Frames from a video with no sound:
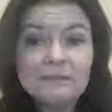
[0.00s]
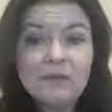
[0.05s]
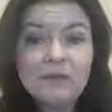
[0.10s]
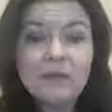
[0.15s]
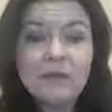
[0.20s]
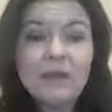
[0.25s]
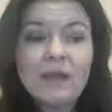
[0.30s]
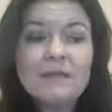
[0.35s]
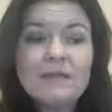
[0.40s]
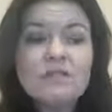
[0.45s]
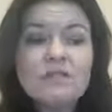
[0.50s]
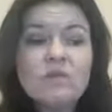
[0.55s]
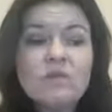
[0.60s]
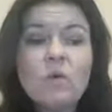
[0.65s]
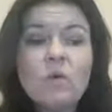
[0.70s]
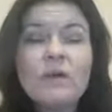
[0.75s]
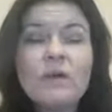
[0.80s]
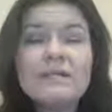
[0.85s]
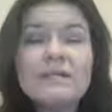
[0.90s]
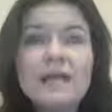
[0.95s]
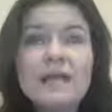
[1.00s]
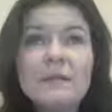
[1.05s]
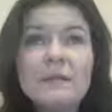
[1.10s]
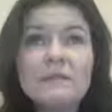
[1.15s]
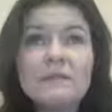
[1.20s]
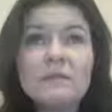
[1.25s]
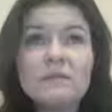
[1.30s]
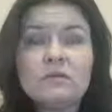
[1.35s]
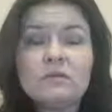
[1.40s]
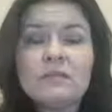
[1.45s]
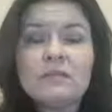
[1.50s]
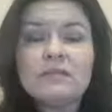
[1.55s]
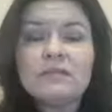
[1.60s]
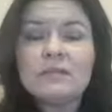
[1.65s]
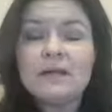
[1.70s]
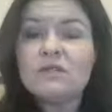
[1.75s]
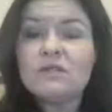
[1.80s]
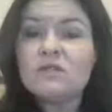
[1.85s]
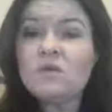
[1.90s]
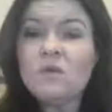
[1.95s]
Okay, stories absolutely
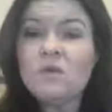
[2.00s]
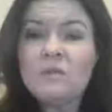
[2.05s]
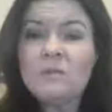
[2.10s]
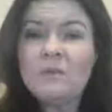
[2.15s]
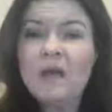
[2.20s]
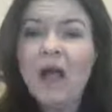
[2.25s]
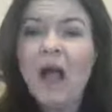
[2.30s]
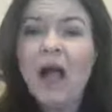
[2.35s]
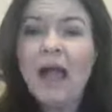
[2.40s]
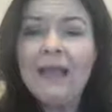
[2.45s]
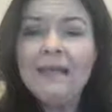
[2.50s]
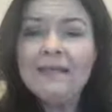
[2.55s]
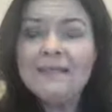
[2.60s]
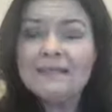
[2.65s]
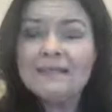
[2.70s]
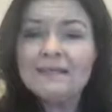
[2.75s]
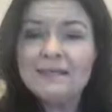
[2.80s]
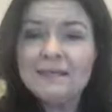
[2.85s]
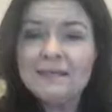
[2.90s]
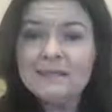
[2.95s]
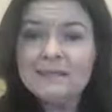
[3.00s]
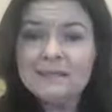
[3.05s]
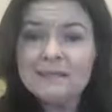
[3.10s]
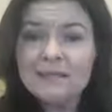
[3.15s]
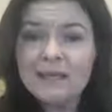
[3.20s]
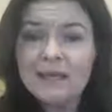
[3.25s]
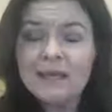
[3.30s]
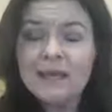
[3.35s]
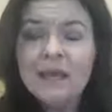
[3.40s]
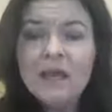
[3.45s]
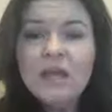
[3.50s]
sell. So do behind the scenes thing.